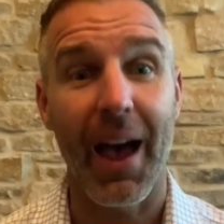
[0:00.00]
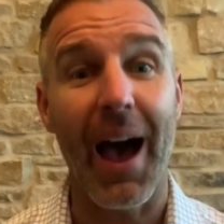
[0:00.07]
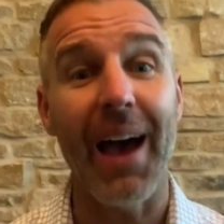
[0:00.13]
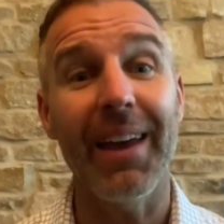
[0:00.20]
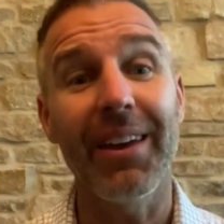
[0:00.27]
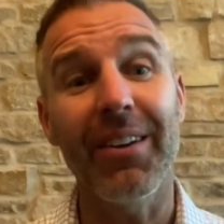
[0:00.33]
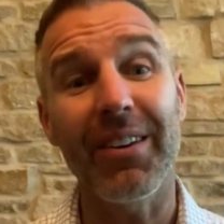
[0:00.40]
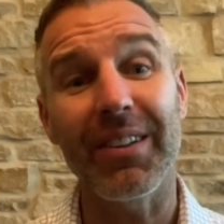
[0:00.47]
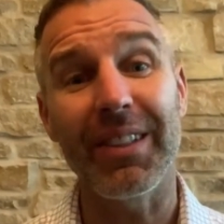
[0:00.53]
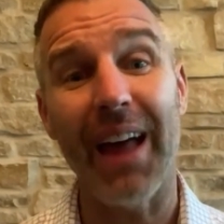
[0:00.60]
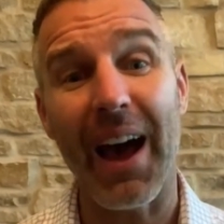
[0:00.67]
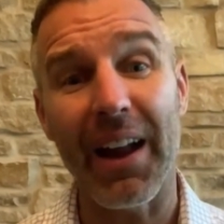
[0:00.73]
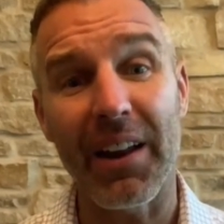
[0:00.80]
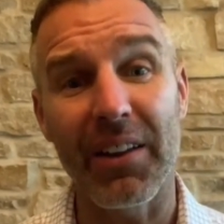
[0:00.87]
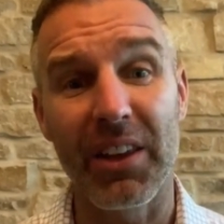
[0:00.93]
I hear a
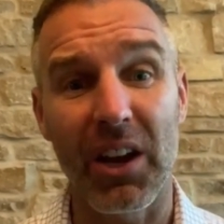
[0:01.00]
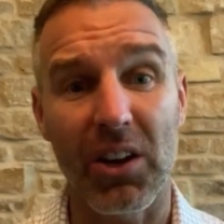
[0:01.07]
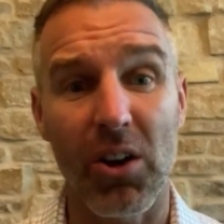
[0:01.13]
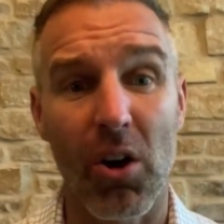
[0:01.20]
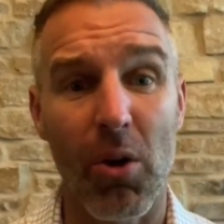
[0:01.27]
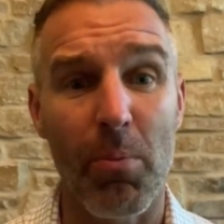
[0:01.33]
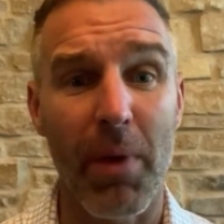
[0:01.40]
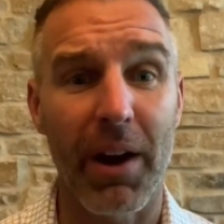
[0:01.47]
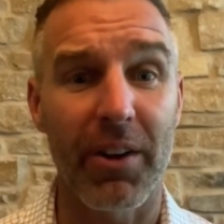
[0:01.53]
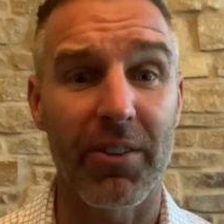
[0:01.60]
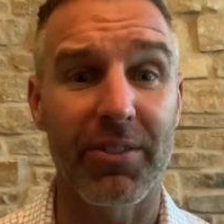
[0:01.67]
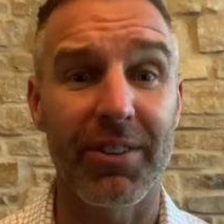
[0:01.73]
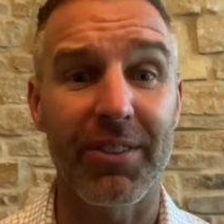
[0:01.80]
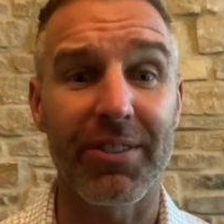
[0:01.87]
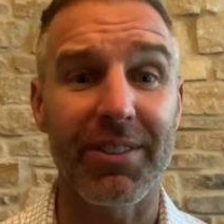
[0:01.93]
lot of young home
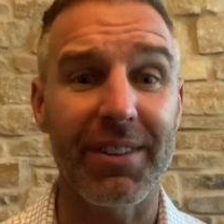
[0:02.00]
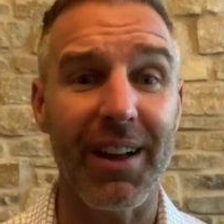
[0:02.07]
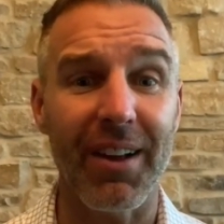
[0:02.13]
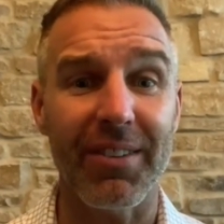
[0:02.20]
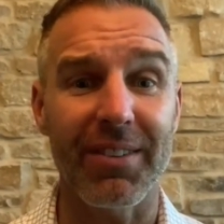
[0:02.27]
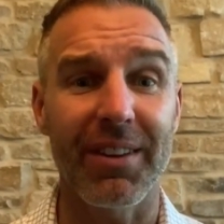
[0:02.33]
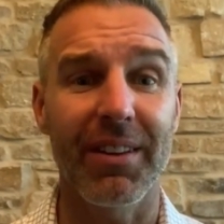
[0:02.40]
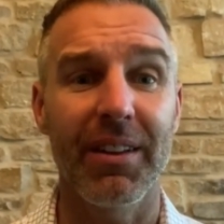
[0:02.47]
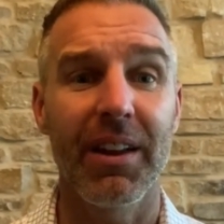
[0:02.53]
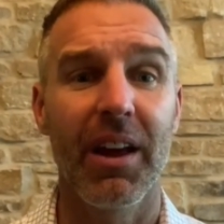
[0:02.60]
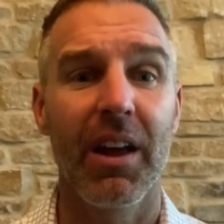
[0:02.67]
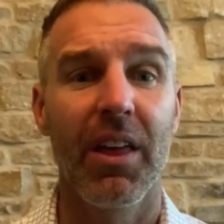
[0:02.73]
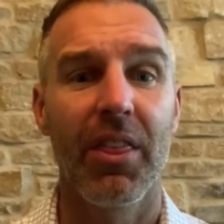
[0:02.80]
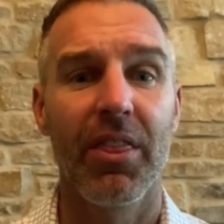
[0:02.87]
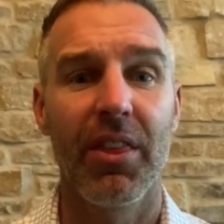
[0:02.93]
buyers discussing
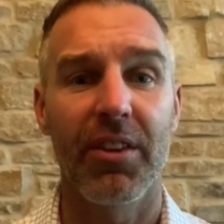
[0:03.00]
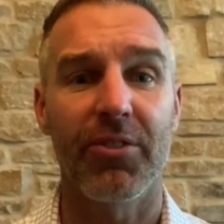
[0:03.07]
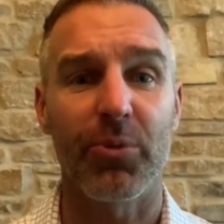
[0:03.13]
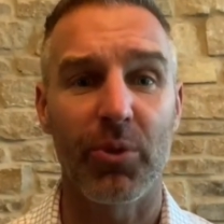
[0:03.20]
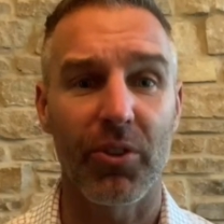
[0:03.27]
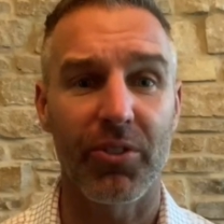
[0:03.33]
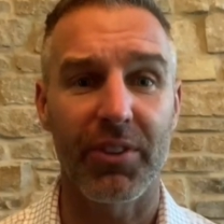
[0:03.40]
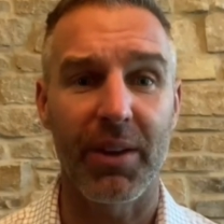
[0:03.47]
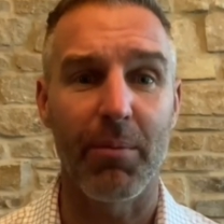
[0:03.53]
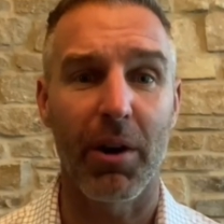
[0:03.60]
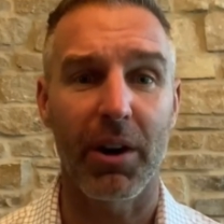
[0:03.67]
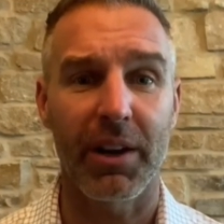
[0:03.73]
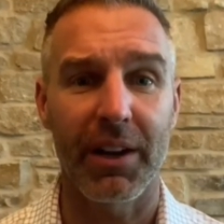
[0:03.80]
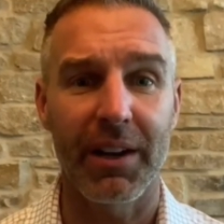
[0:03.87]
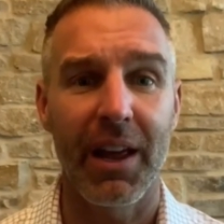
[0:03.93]
this real estate
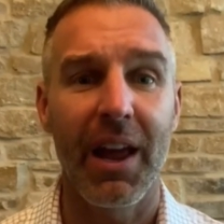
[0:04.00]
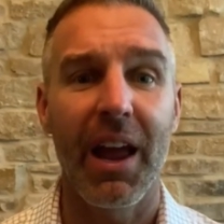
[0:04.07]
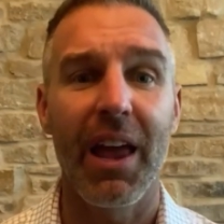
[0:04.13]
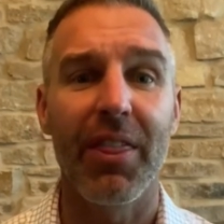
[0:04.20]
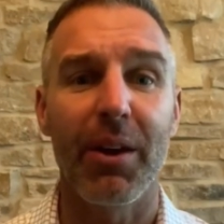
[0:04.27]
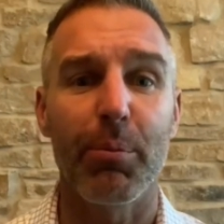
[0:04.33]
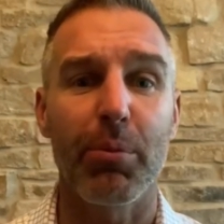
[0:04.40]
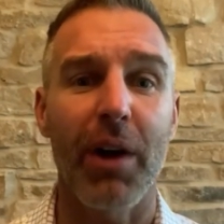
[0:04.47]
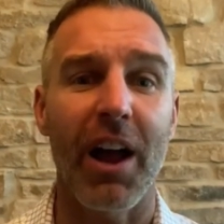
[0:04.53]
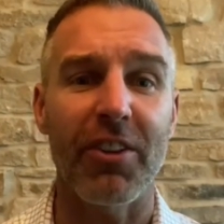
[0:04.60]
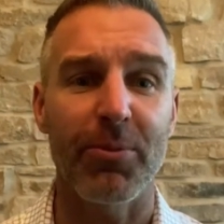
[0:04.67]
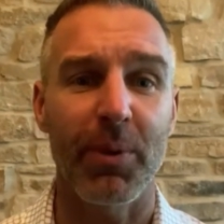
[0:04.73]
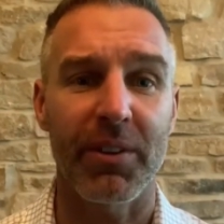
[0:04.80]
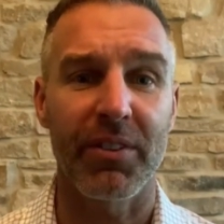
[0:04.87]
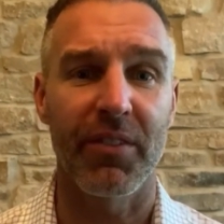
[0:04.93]
market and their
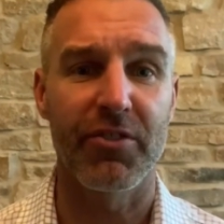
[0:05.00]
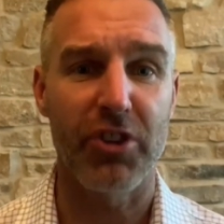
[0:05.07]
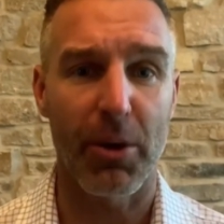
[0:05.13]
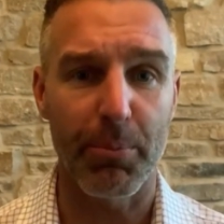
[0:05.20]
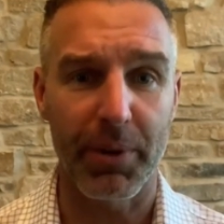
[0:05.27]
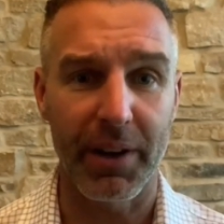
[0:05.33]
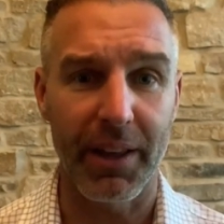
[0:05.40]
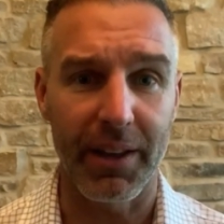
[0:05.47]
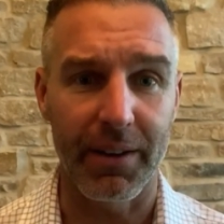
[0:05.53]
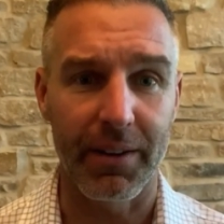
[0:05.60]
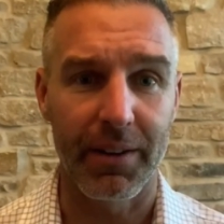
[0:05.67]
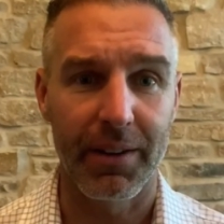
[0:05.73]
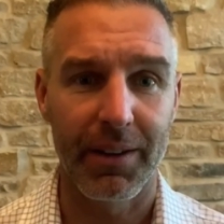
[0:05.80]
prospects of jumping in.